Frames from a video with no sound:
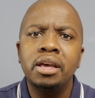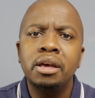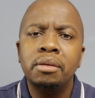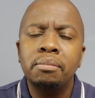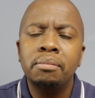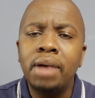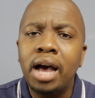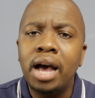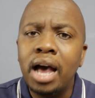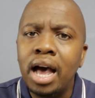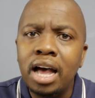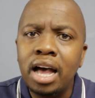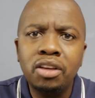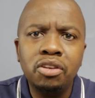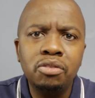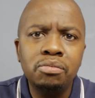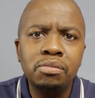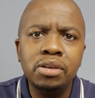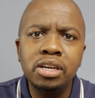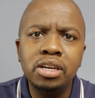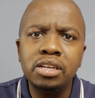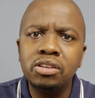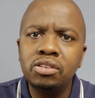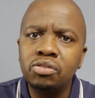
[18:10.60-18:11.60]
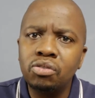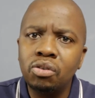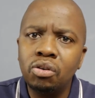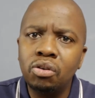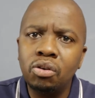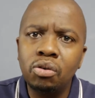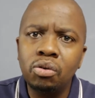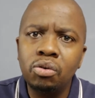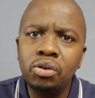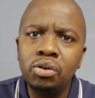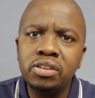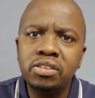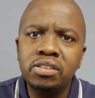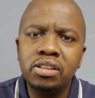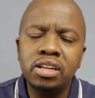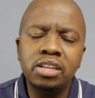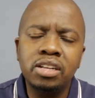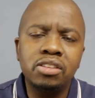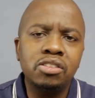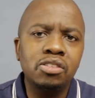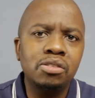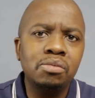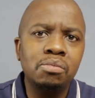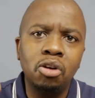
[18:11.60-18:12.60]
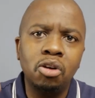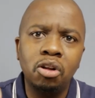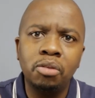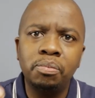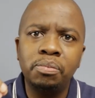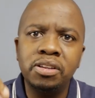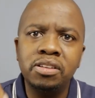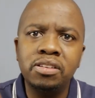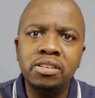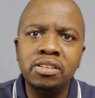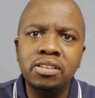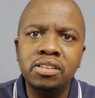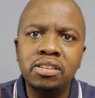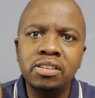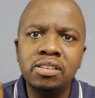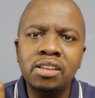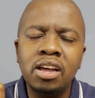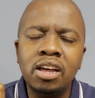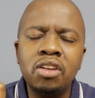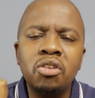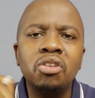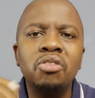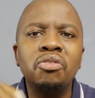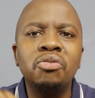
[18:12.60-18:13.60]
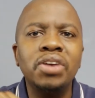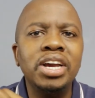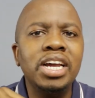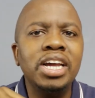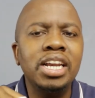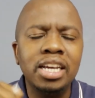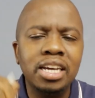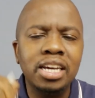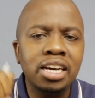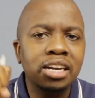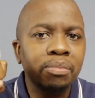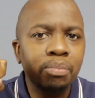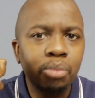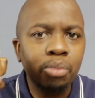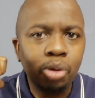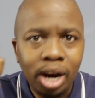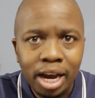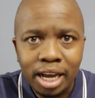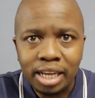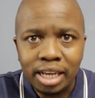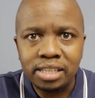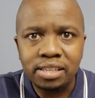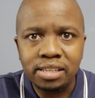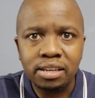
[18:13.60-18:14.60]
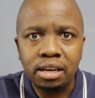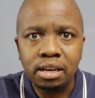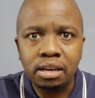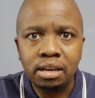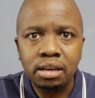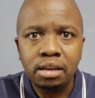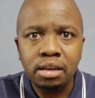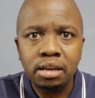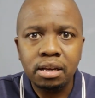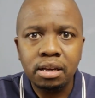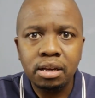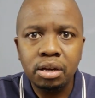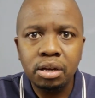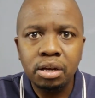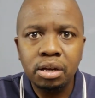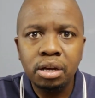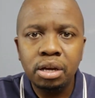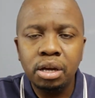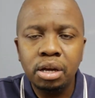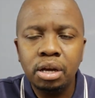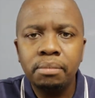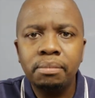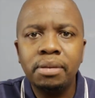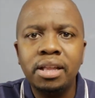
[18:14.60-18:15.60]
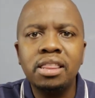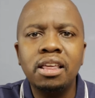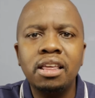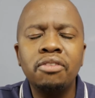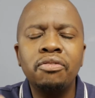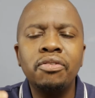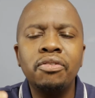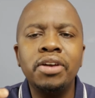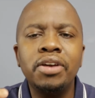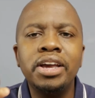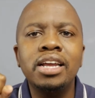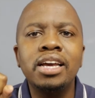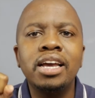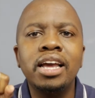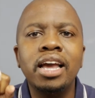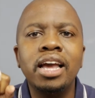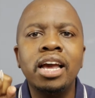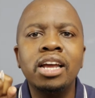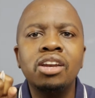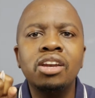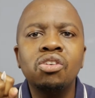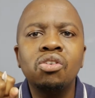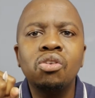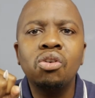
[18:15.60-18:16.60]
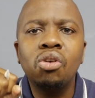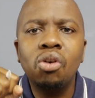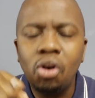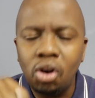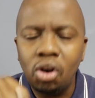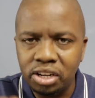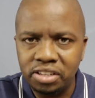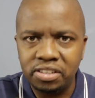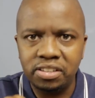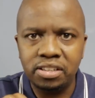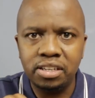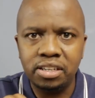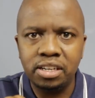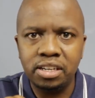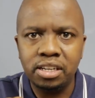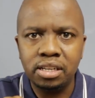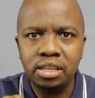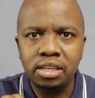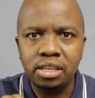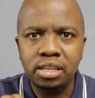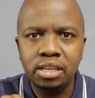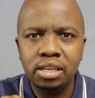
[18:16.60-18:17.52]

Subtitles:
My argument is always that small businesses are not failing at pricing, but they're failing at costing.